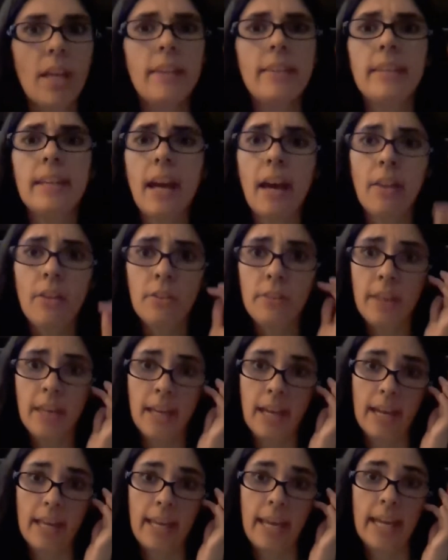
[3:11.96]
The other
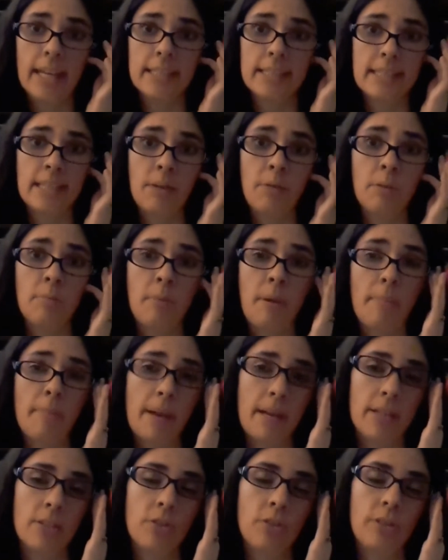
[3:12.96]
thing I can say with my
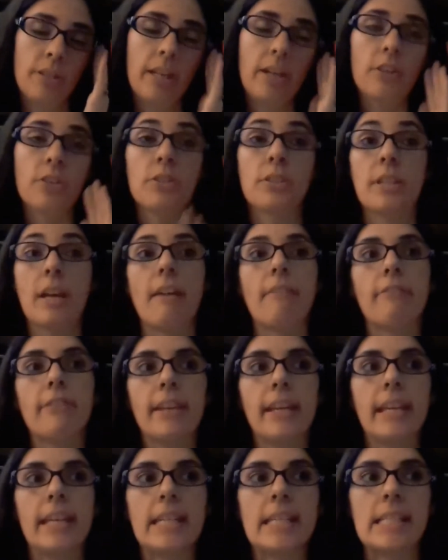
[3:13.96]
Master Knitter stuff
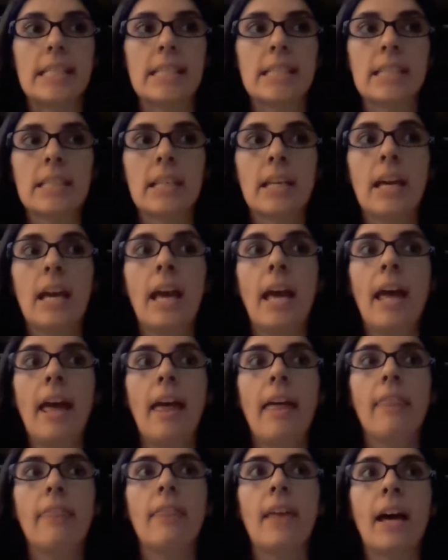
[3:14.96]
is
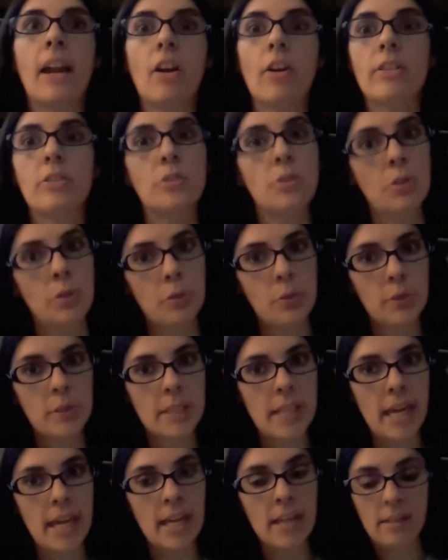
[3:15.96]
that on
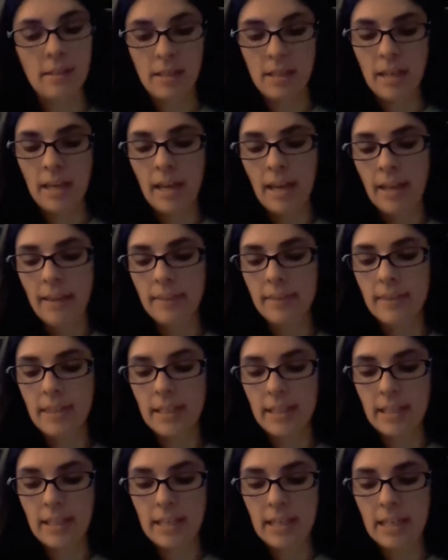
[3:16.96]
Tuesday,
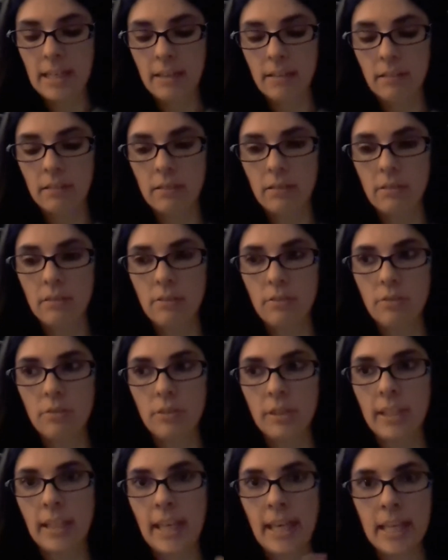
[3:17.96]
the
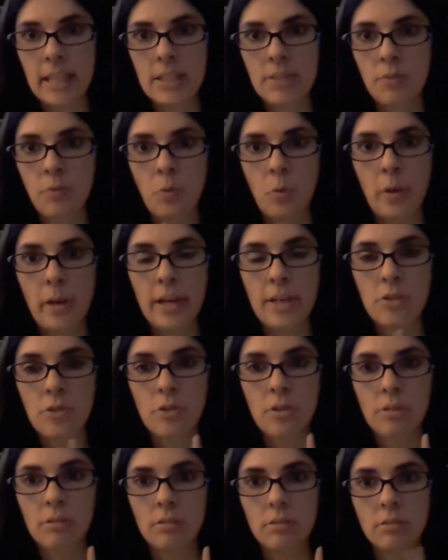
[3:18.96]
Kids
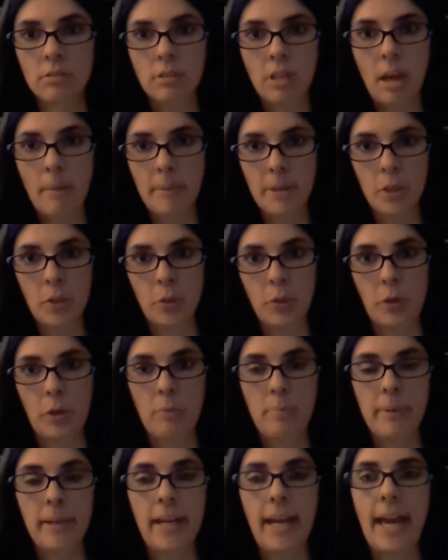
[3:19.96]
4-H llama
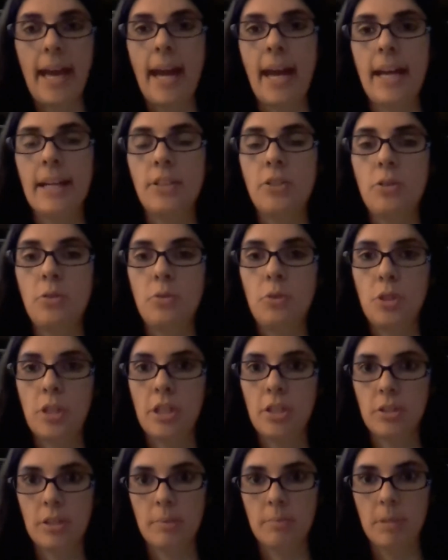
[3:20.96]
group had to
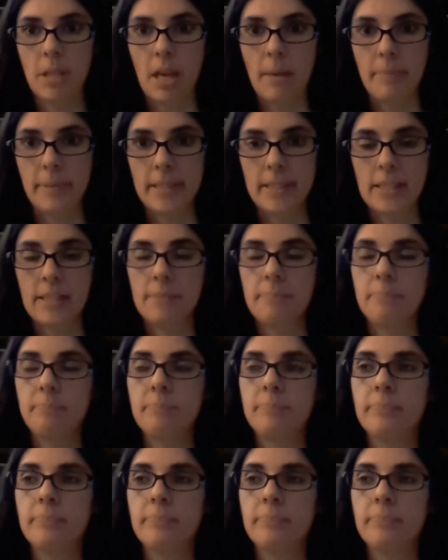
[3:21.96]
shear some llamas.